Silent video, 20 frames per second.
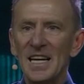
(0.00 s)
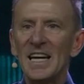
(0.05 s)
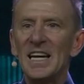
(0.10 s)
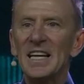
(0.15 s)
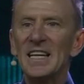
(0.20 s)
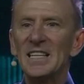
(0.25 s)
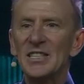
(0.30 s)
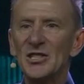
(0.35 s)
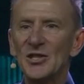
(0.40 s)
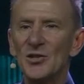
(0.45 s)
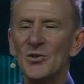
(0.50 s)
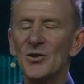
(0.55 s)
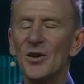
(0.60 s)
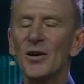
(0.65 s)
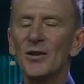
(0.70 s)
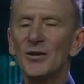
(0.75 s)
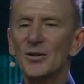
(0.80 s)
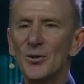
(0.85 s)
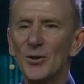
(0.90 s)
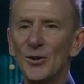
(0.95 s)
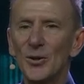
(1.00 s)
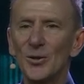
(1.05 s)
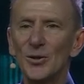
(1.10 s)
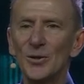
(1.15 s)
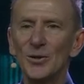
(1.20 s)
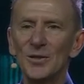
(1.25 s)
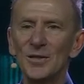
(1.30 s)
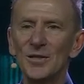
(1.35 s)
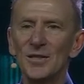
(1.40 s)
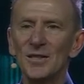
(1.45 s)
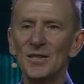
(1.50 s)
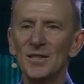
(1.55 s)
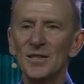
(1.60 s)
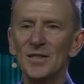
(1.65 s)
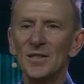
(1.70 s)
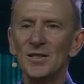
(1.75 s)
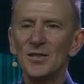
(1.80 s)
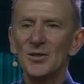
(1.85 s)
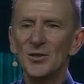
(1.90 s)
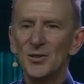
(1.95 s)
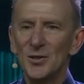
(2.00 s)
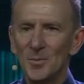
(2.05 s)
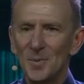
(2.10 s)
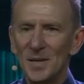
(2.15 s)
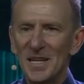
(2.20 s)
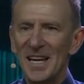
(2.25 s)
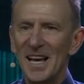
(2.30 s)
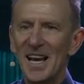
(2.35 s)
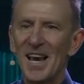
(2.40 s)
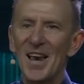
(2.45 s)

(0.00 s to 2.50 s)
It is not good to be